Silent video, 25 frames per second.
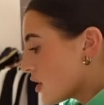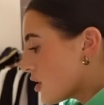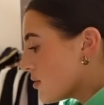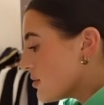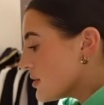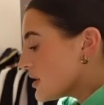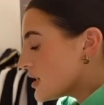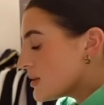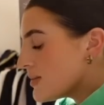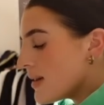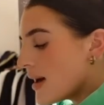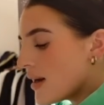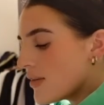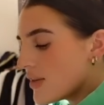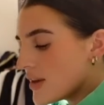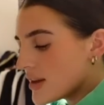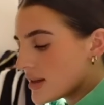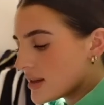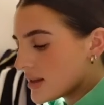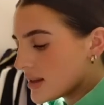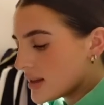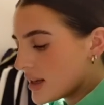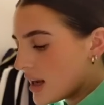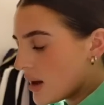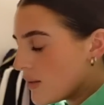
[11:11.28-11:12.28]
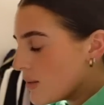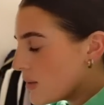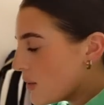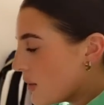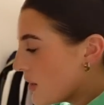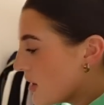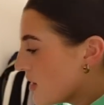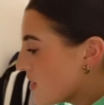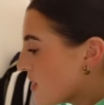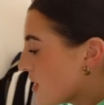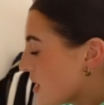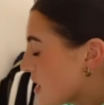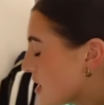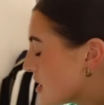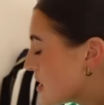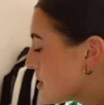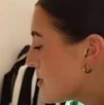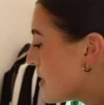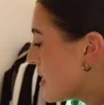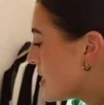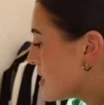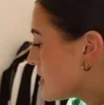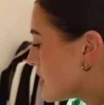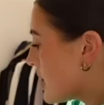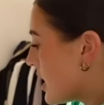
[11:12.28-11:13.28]
Come and smell this and tell me what you think it
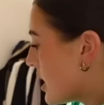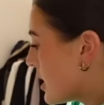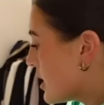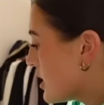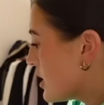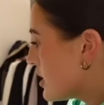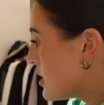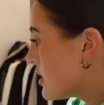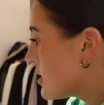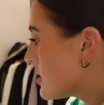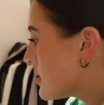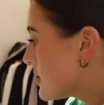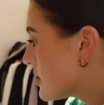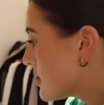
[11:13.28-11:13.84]
smells like.